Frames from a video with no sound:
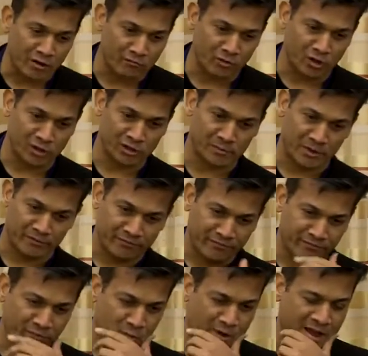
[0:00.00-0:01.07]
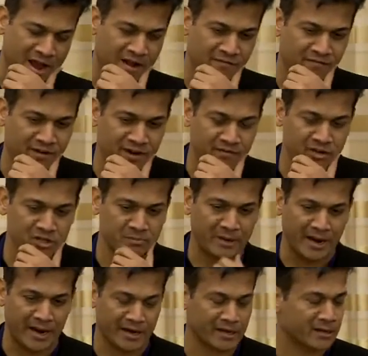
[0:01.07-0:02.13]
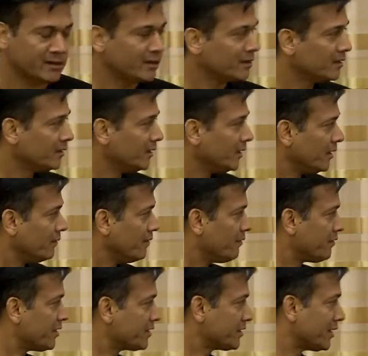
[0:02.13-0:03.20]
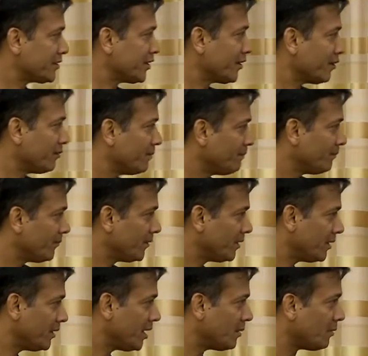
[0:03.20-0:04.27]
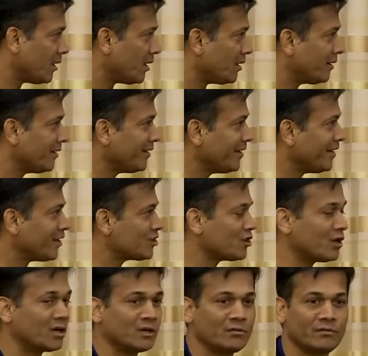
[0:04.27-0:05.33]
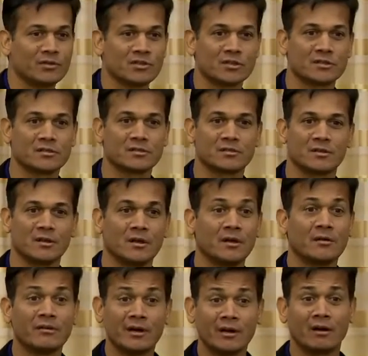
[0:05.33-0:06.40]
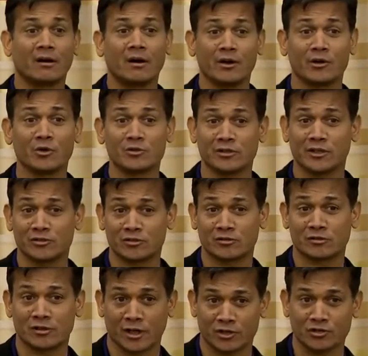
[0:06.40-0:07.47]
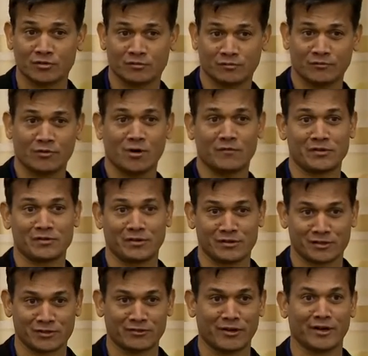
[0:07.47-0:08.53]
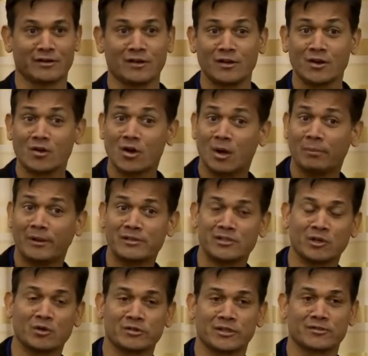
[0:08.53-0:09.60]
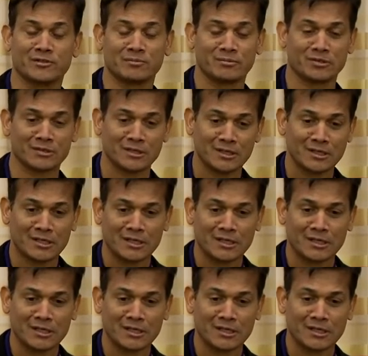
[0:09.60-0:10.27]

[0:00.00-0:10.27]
got involved about 4.5, 5 years back, we were discussing EMR, EHR, which is really hard use cases to touch for obvious reasons, right? Complex ecosystems.